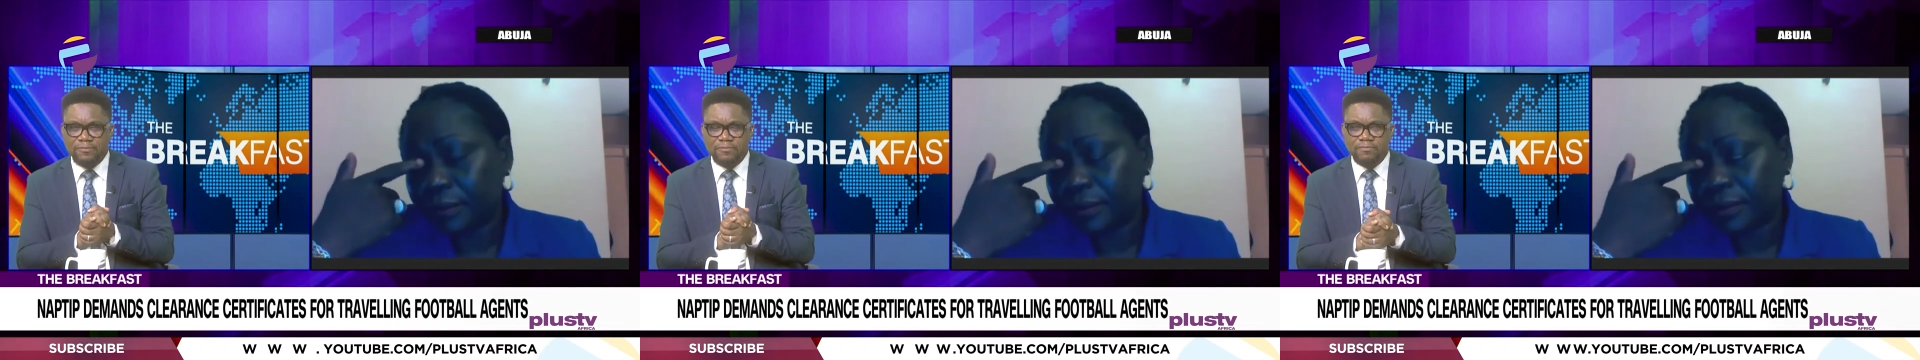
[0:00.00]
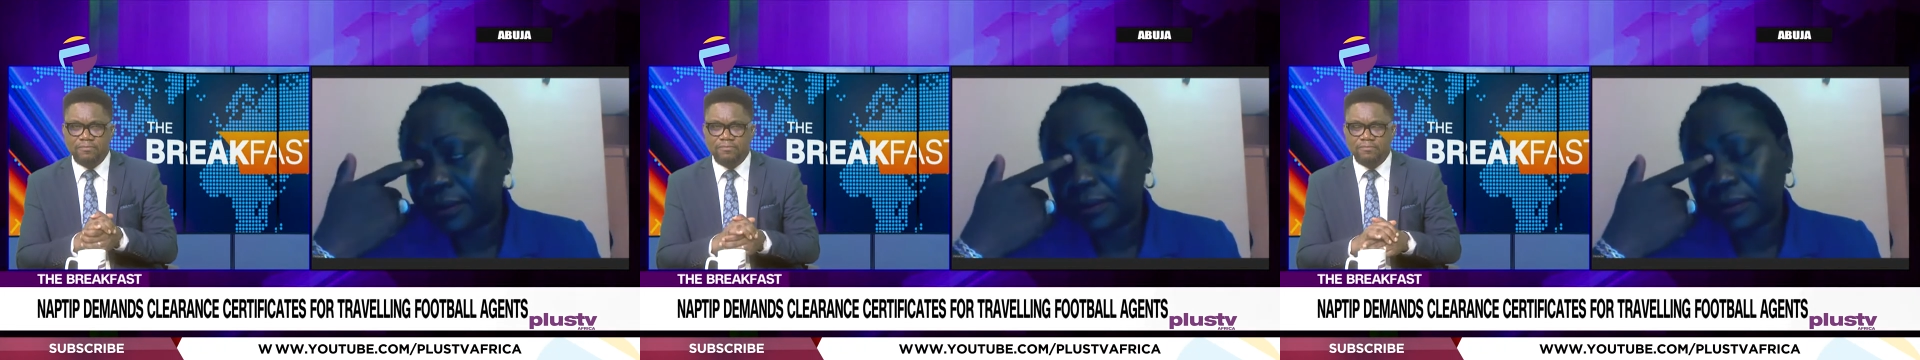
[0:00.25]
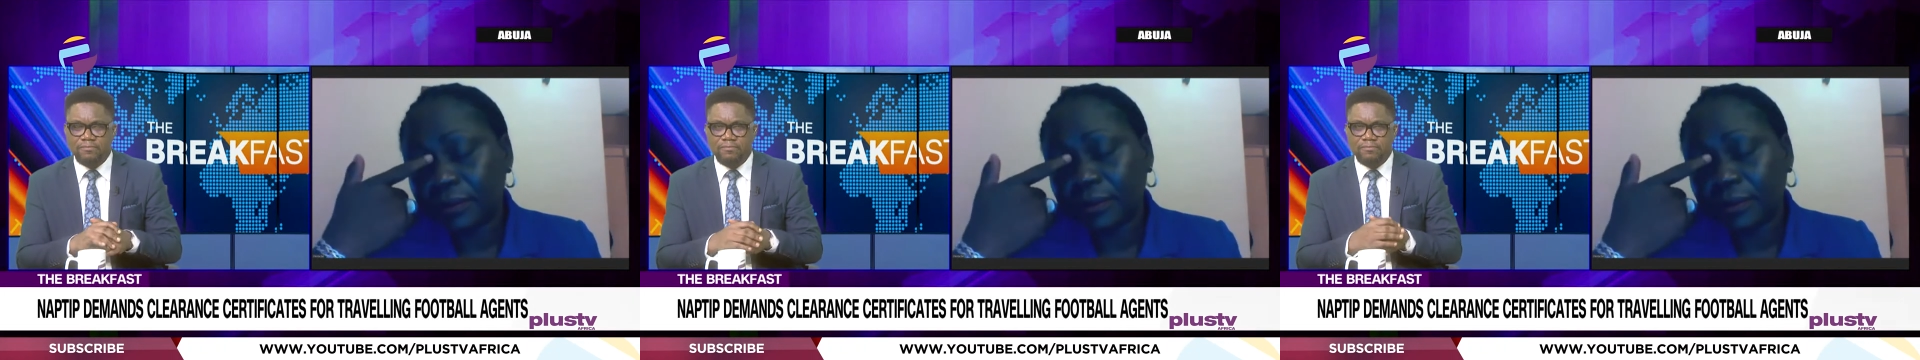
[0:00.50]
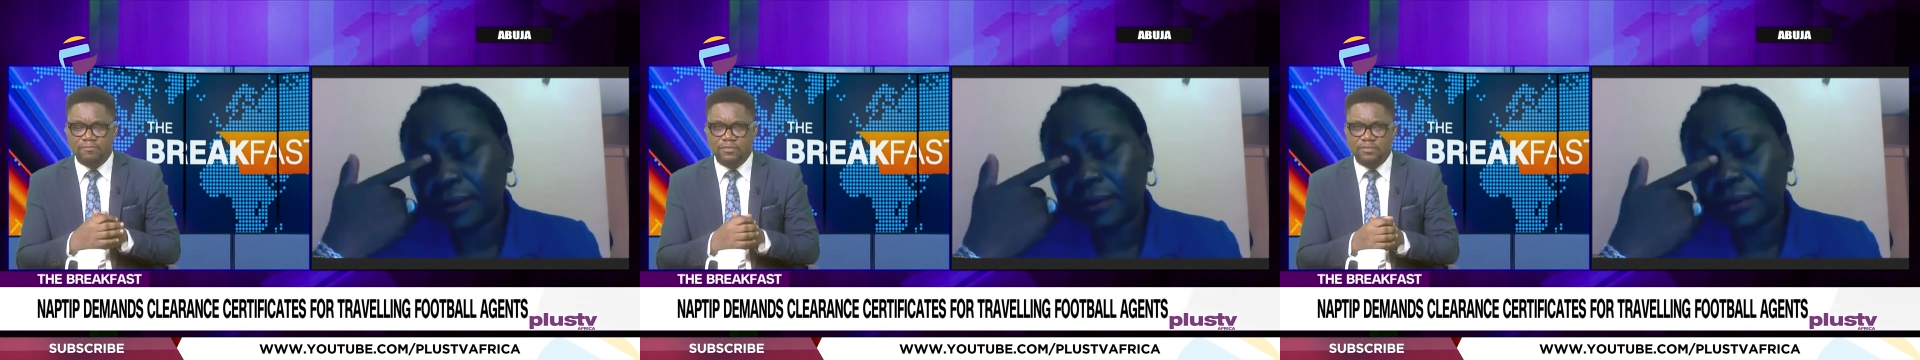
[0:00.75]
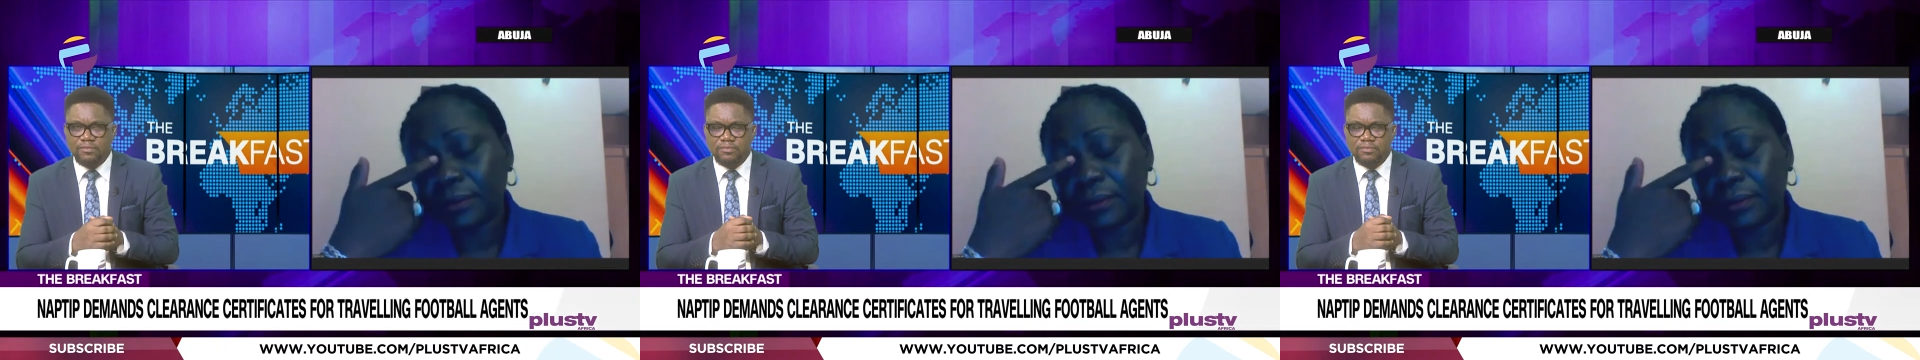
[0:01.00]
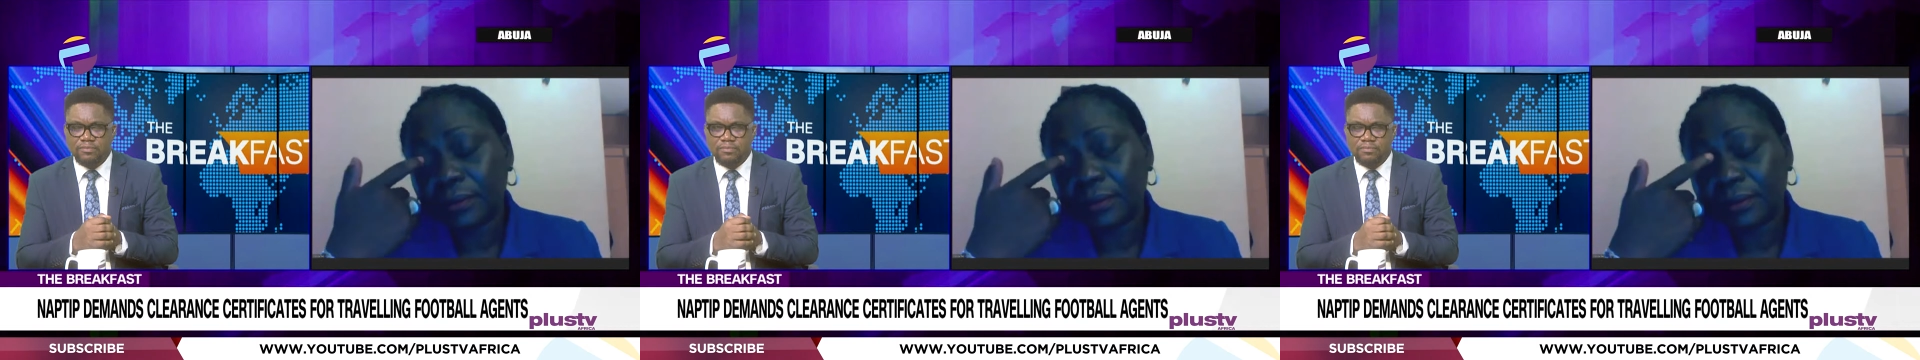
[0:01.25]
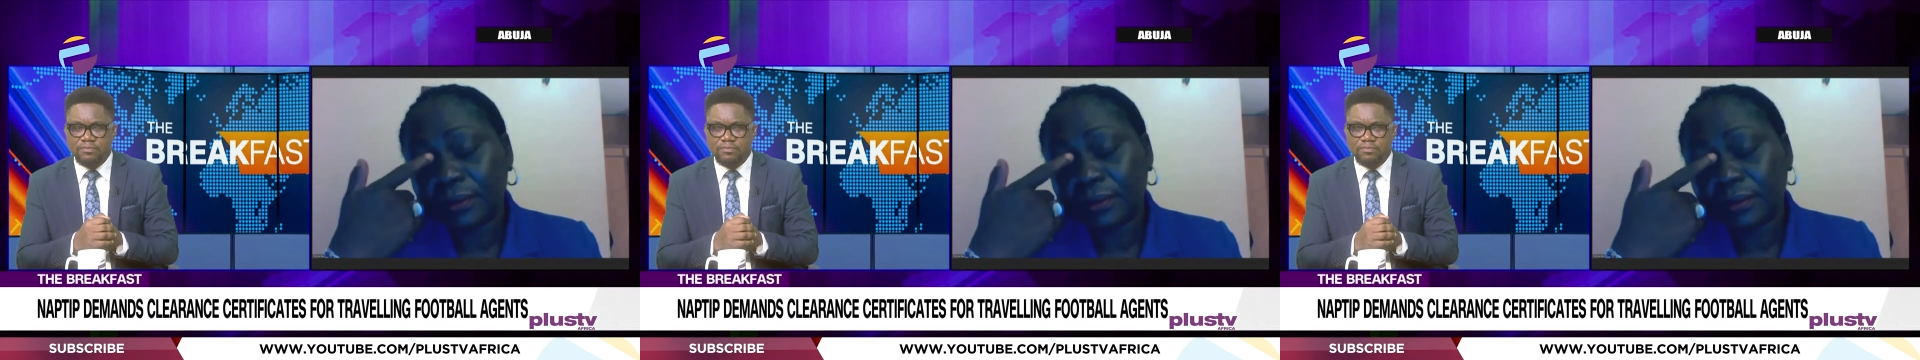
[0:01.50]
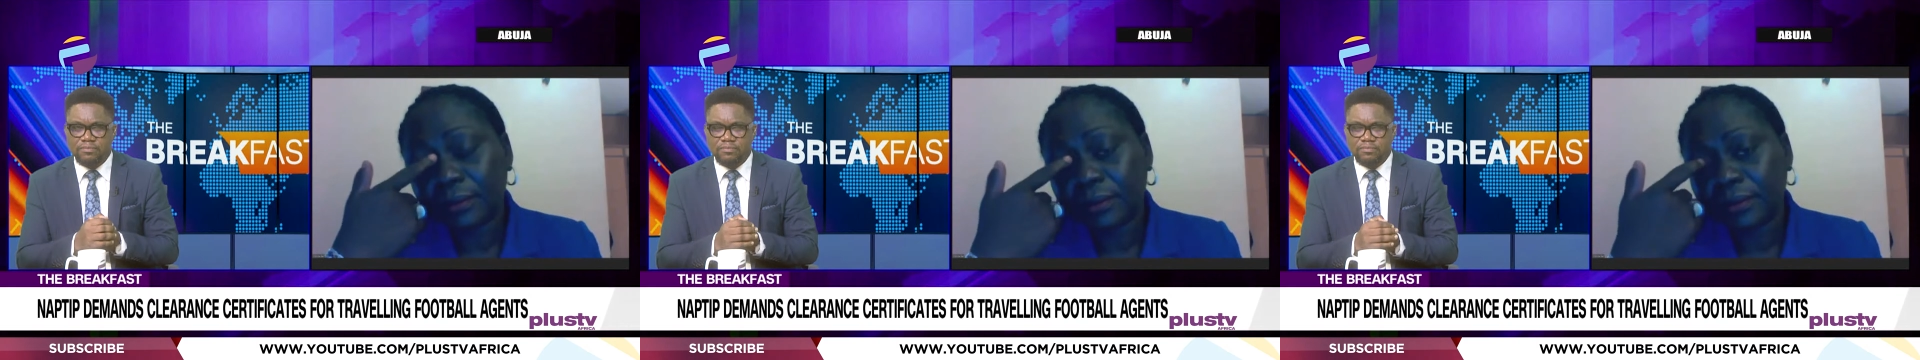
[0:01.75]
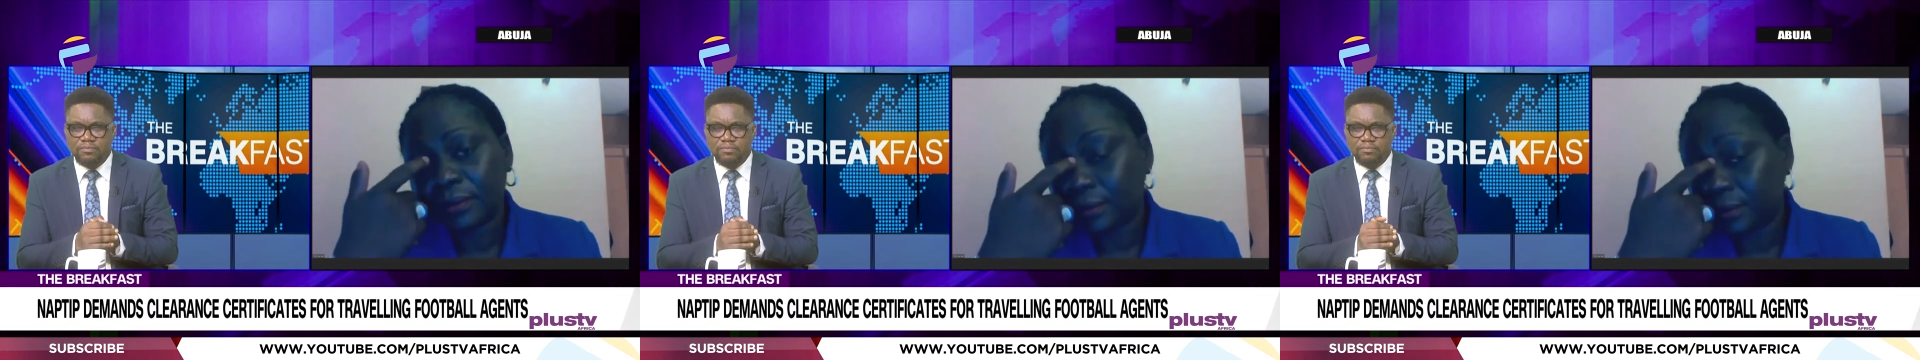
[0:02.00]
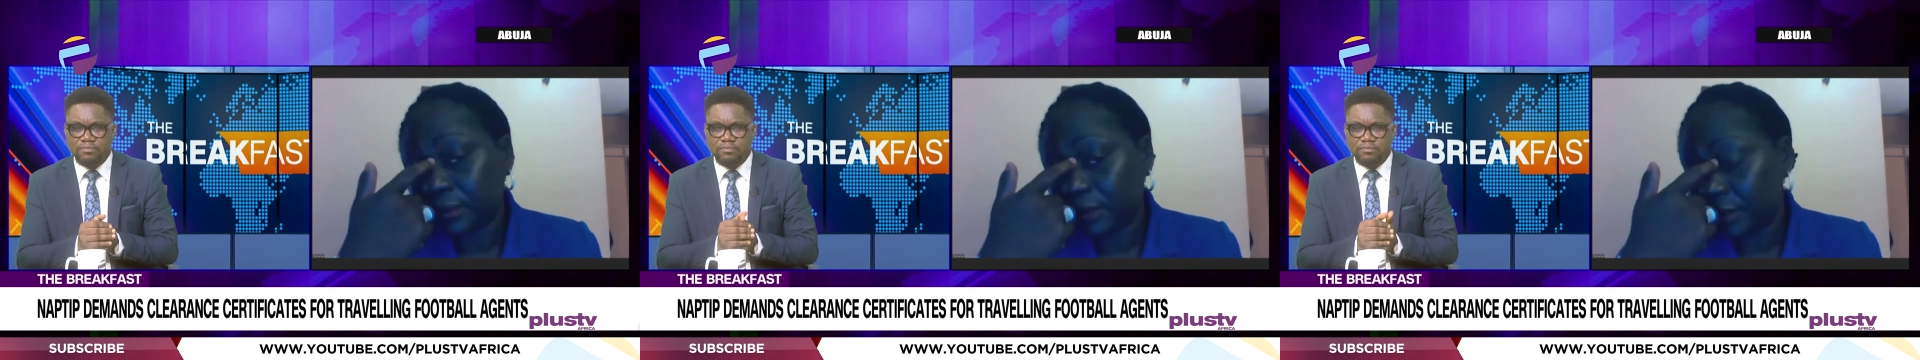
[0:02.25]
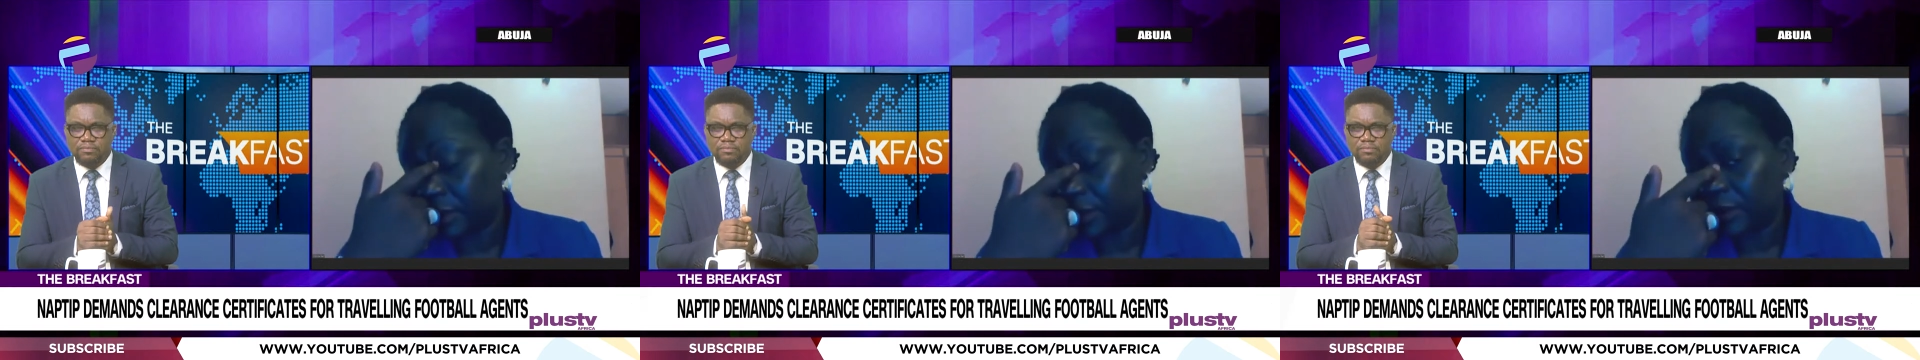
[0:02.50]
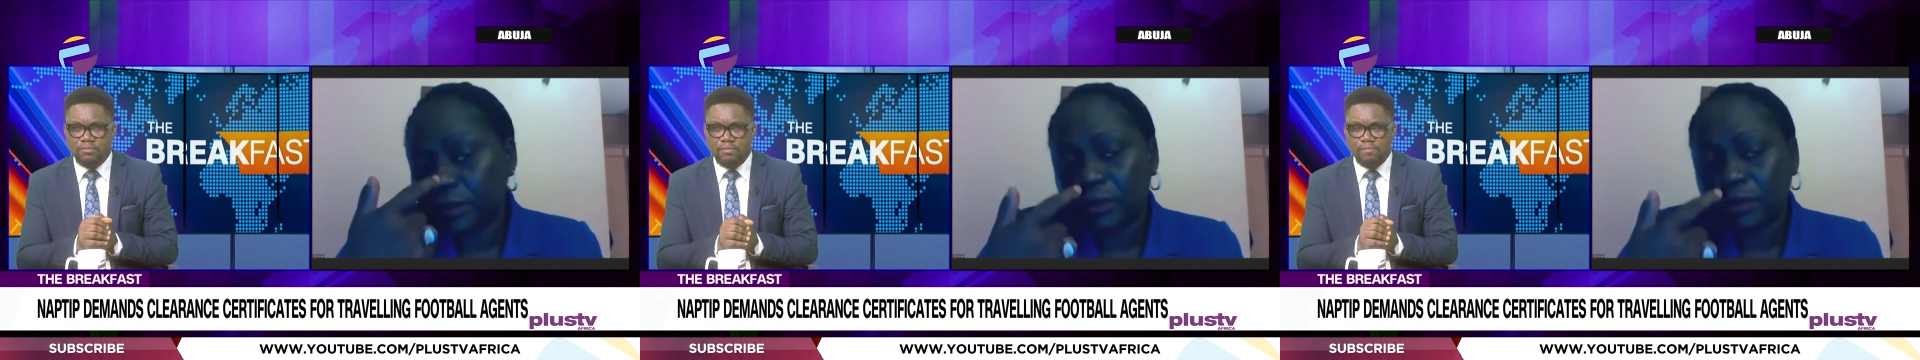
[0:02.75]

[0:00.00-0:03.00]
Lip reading: No one is speaking in this clip.